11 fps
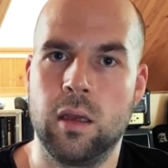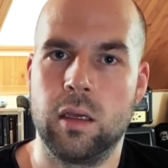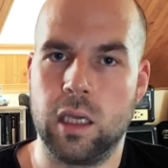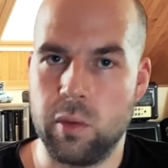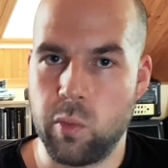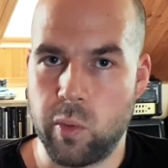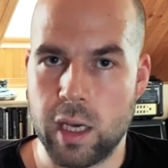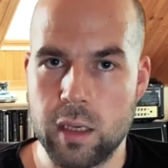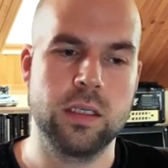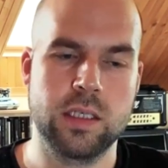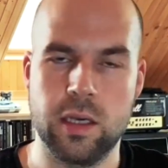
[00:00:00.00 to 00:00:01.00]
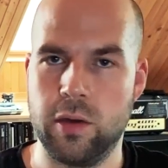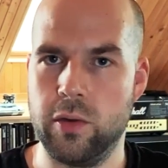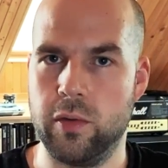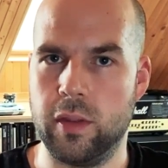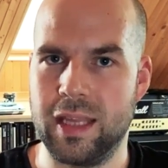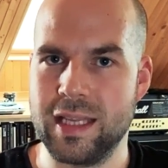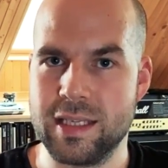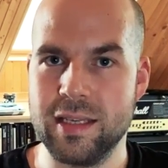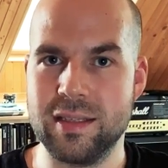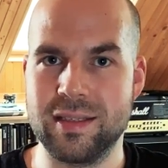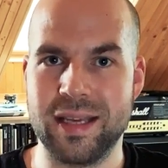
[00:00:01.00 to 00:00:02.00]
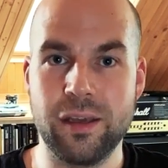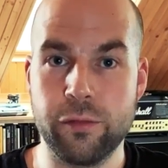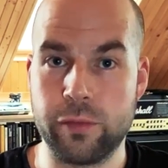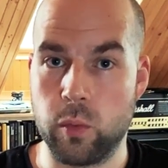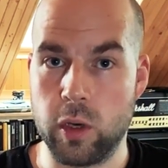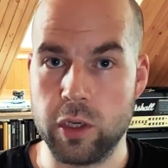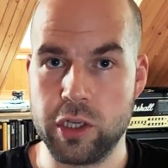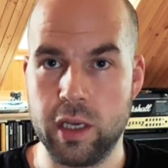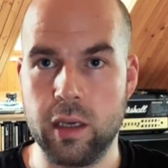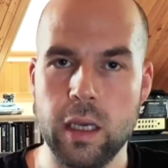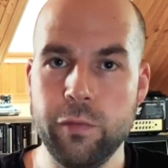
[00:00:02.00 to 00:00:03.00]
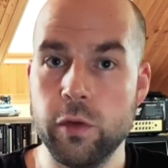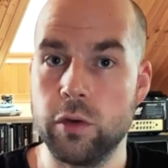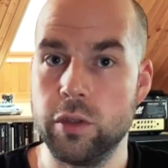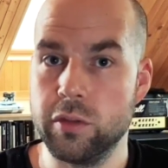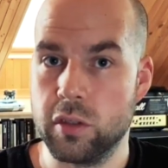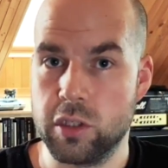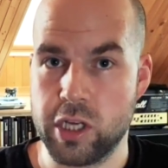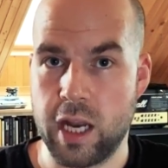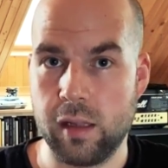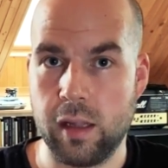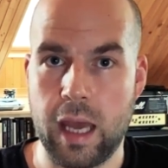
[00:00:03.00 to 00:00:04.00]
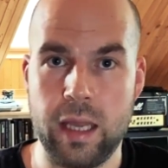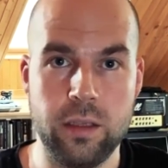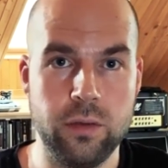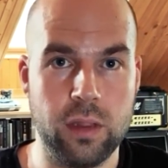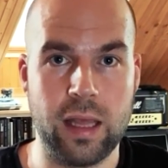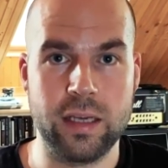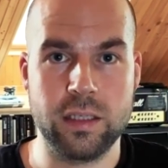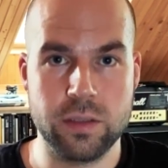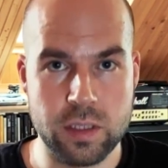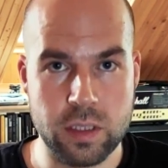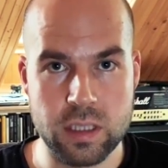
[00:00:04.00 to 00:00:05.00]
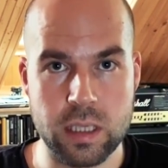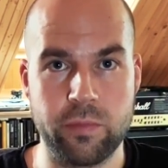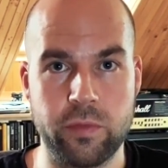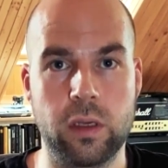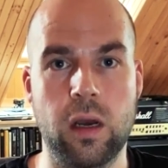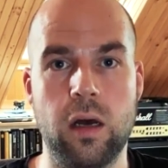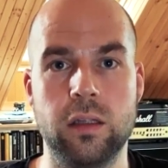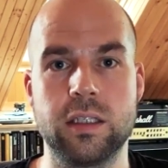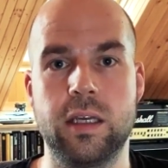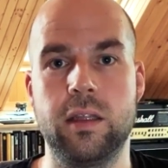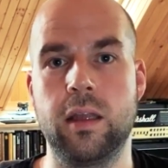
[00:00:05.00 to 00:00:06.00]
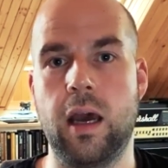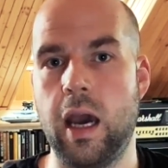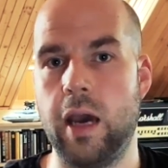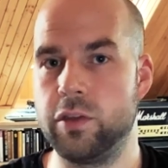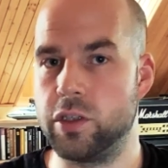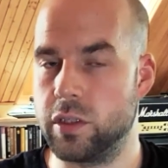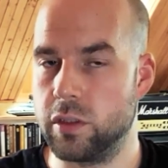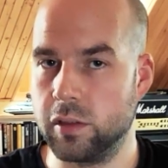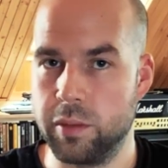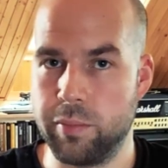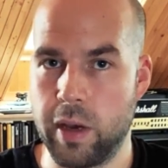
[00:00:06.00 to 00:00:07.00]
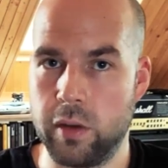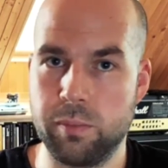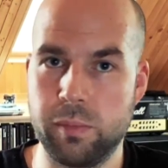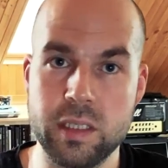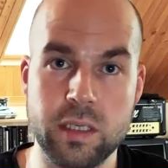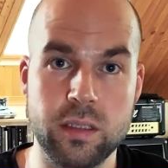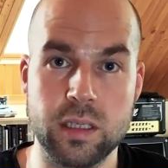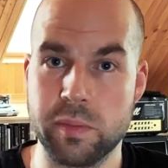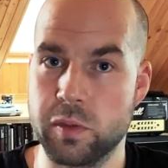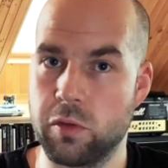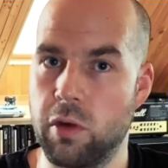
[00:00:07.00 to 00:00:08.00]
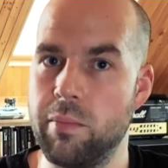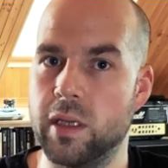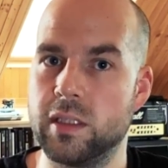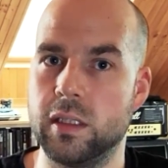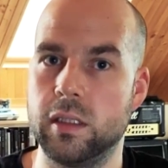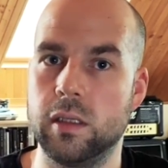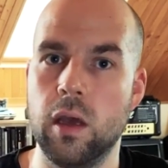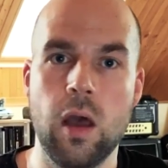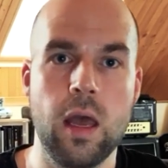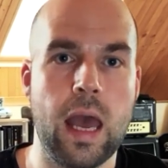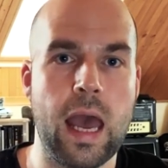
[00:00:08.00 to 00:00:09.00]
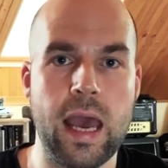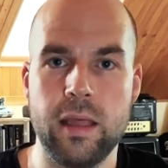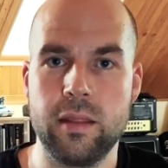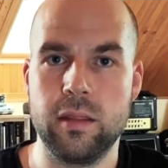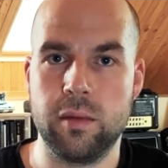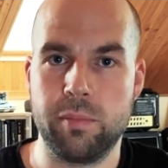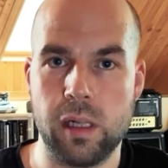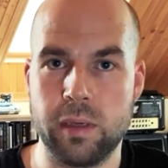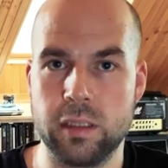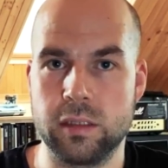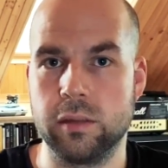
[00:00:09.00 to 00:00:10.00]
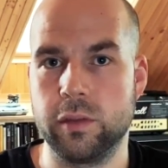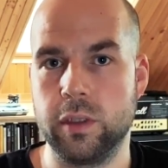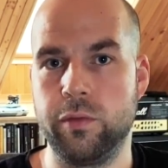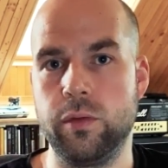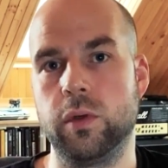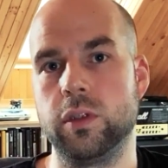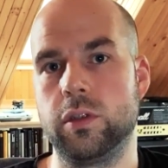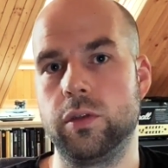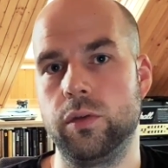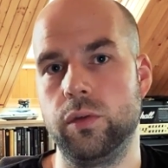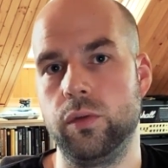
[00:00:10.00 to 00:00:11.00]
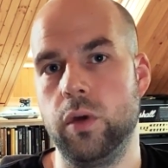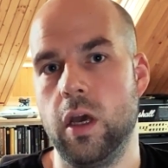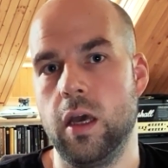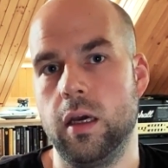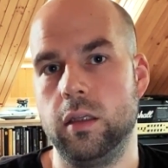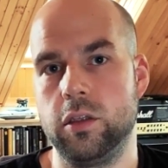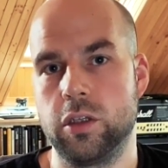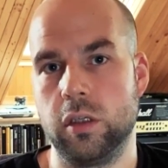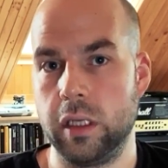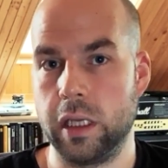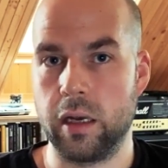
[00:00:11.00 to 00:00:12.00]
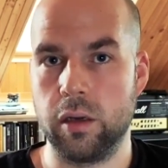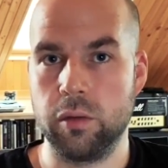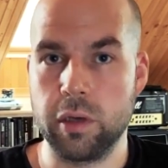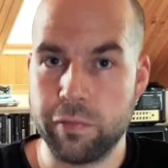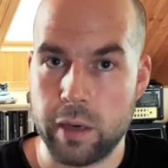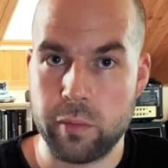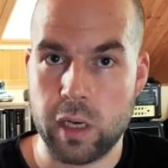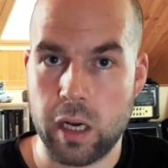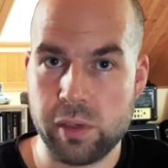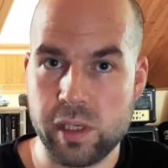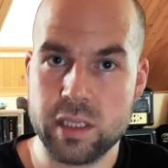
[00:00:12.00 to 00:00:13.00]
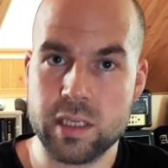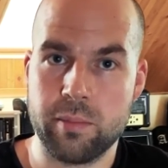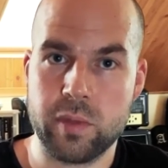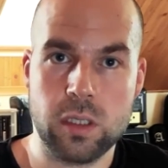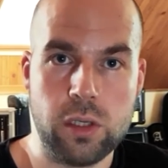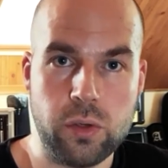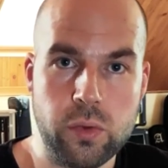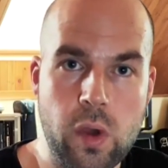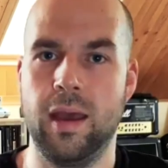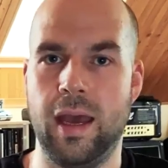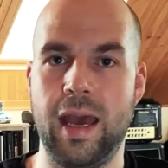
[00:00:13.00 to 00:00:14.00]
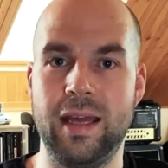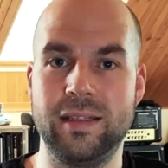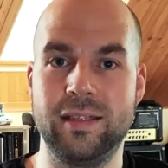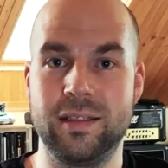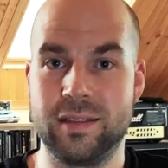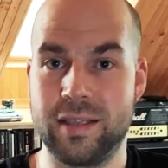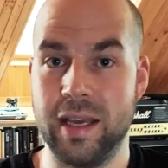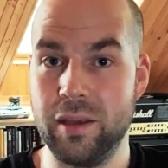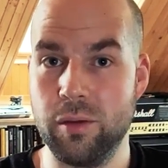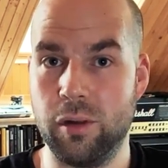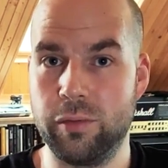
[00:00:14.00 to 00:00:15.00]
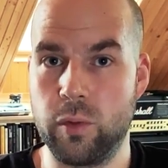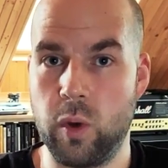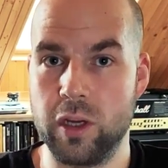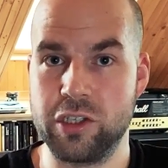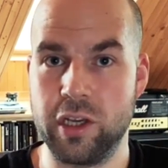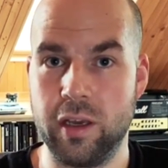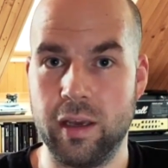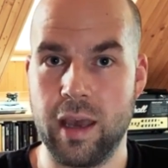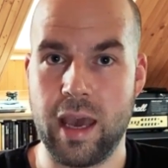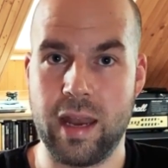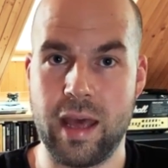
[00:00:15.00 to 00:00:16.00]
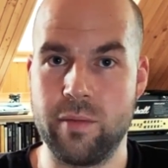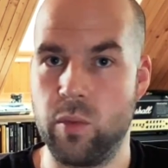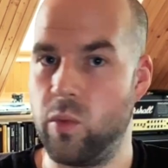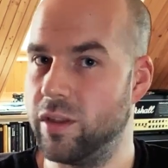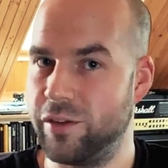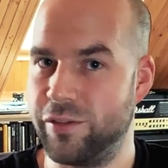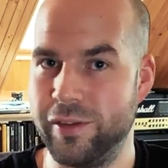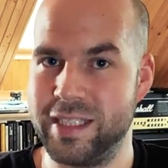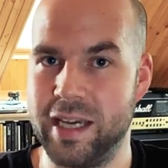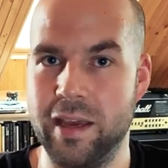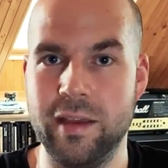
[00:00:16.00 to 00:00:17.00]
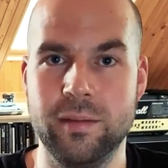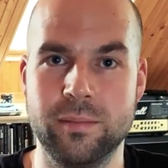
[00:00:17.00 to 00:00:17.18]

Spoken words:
giveaway. So that's it. Thank you for watching. If you're new to the channel and you'd like to see some of the content I've just talked about, please hit that subscribe button and the bell button if you want to additionally get notified when I release something new. And thank you all for watching and have a wonderful day.